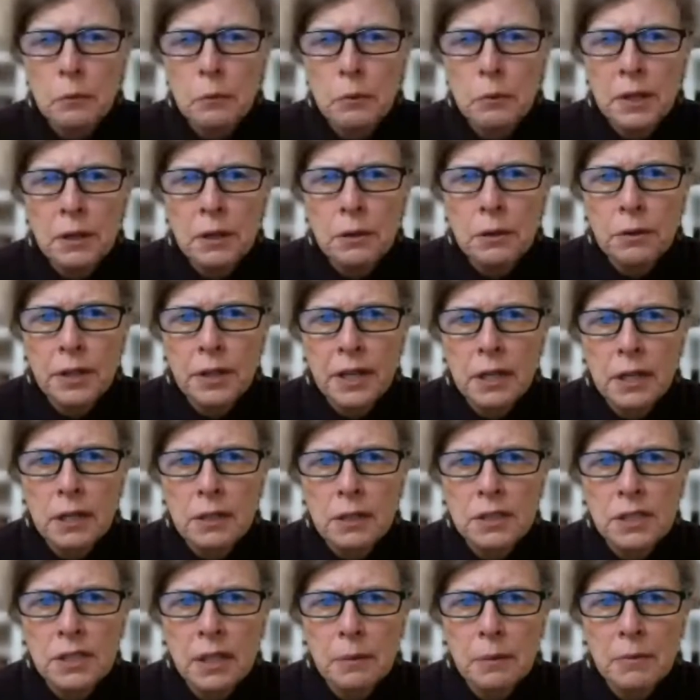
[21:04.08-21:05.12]
What do you
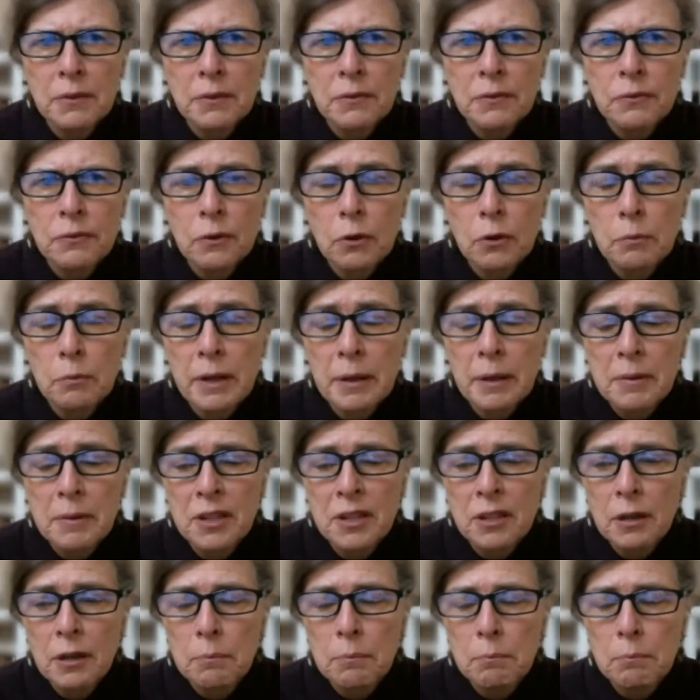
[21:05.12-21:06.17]
think are some of, or
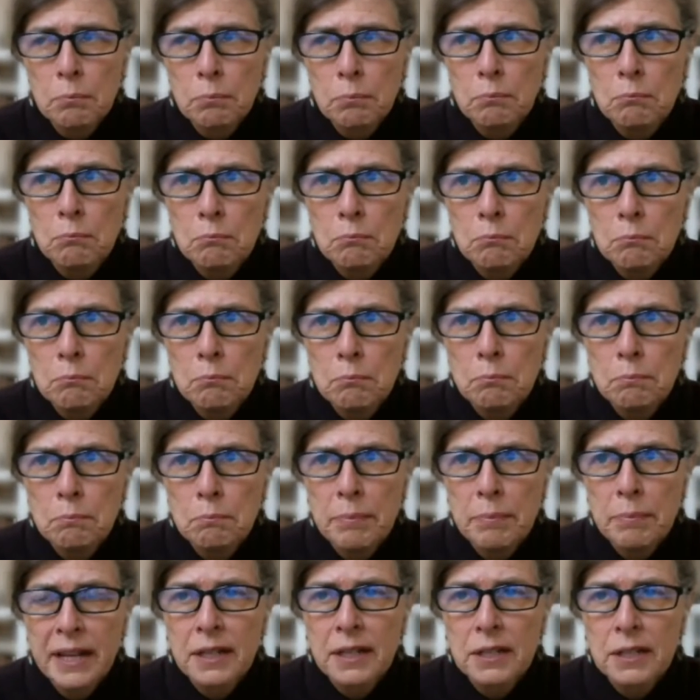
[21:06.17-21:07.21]
maybe the
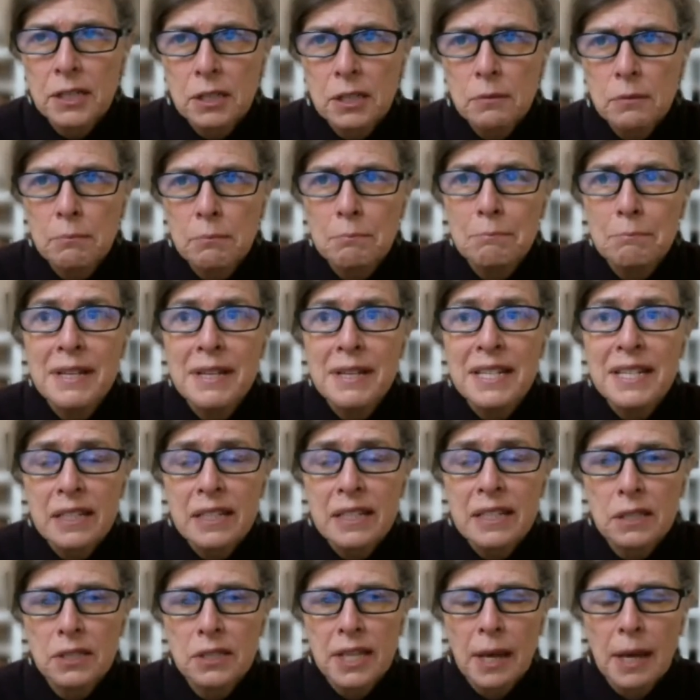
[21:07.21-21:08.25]
biggest
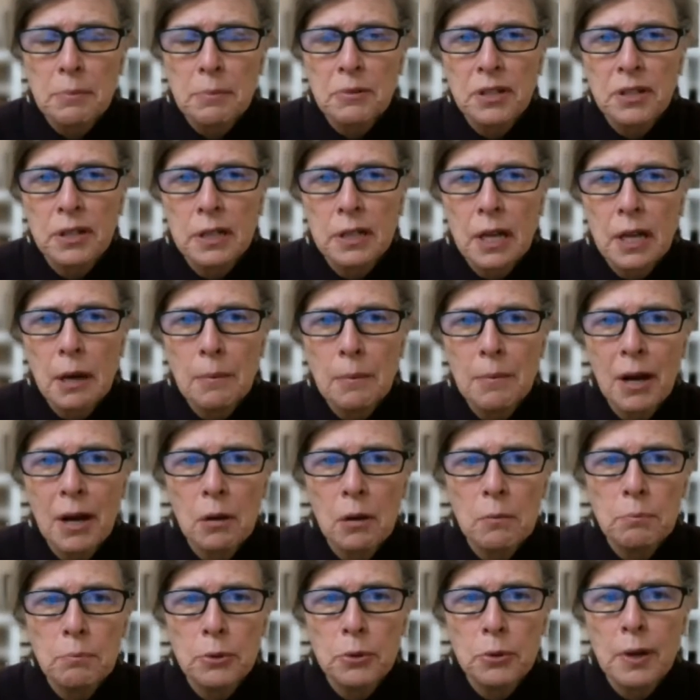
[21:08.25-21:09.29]
misconception
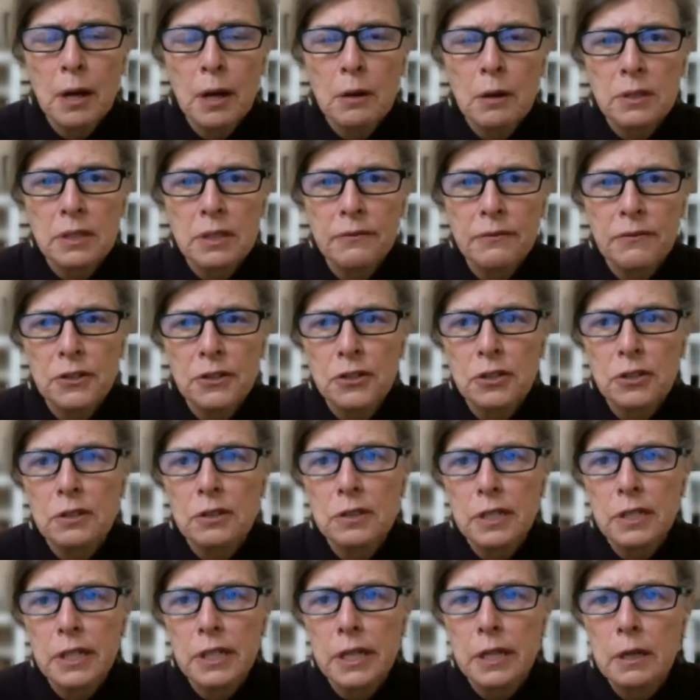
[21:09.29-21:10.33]
about brewhouse
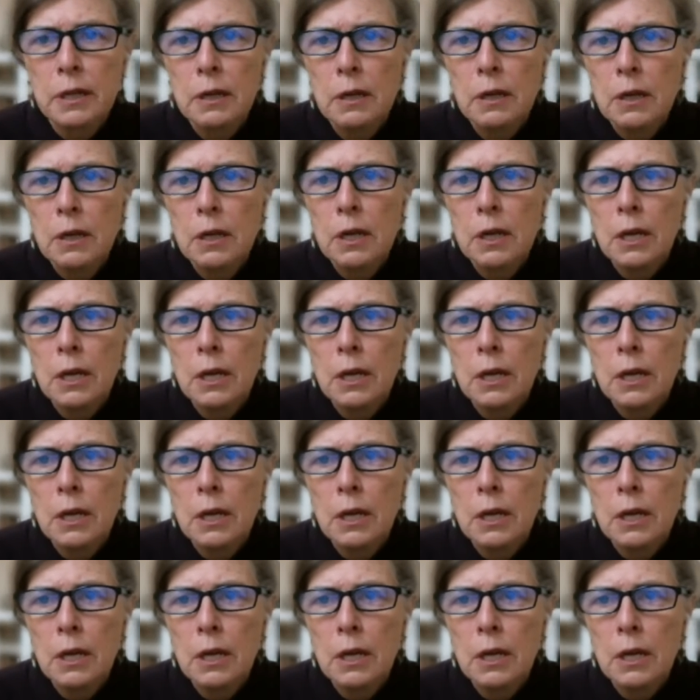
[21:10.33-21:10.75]
efficiency?